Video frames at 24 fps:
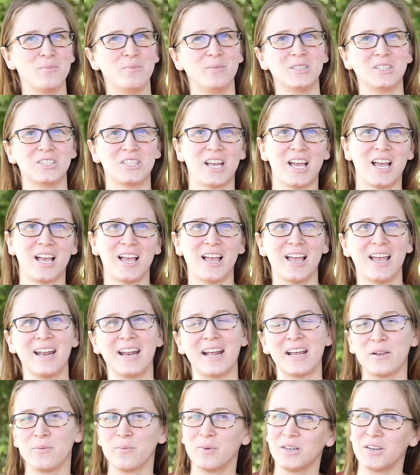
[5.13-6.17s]
Michelle, and
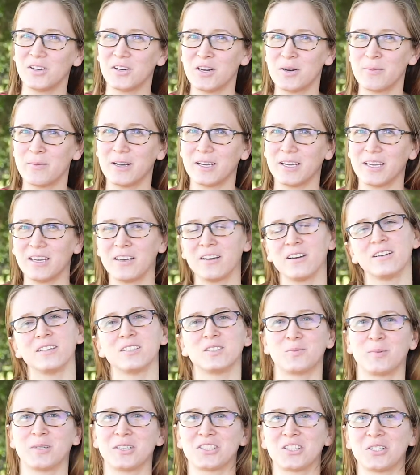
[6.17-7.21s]
I am a nerd about gear,
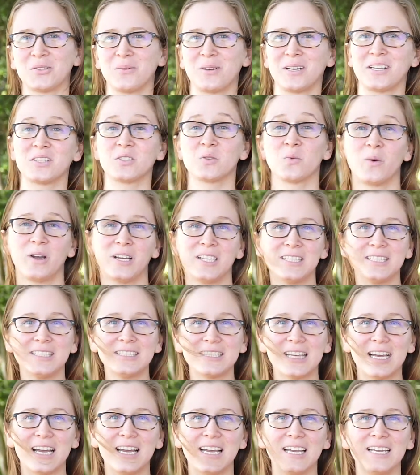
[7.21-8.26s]
especially when it's well
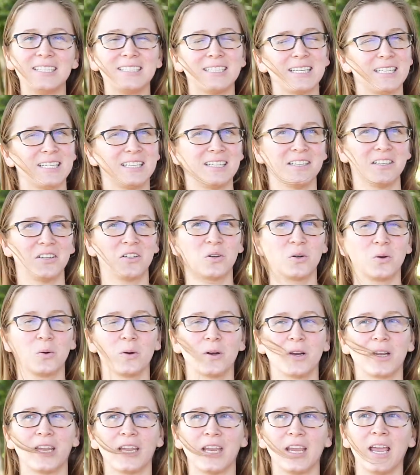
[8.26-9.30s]
designed and a little
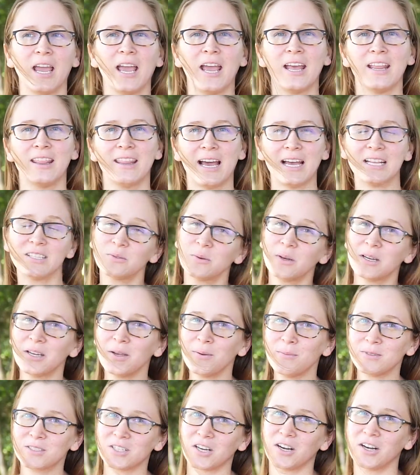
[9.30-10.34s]
quirky. That's why
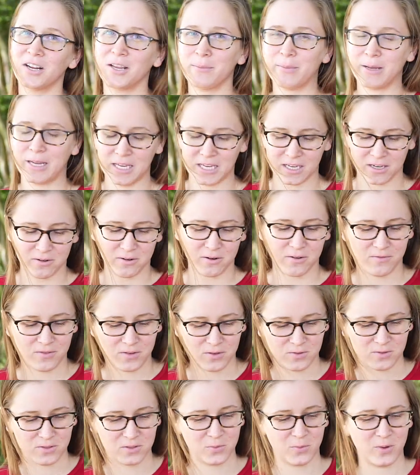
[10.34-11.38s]
I'm starting my gear
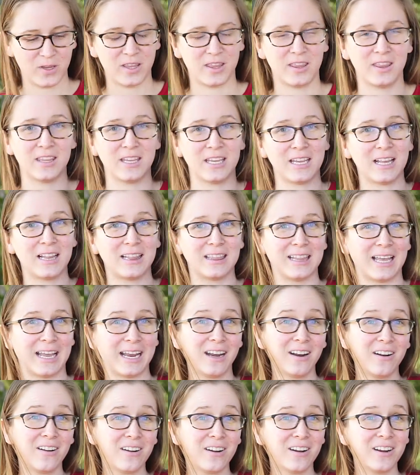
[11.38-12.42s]
reviews with the
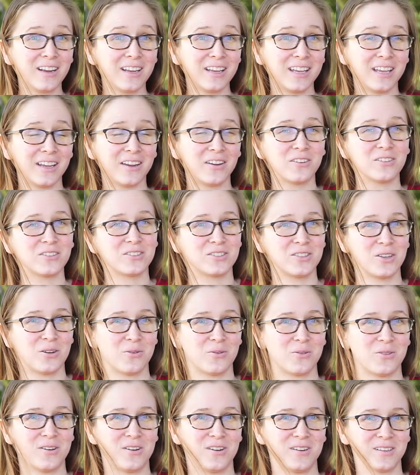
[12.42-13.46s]
Lightheart Gear
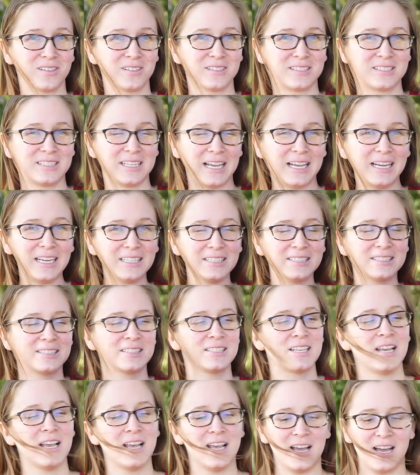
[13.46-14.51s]
SoLong 6.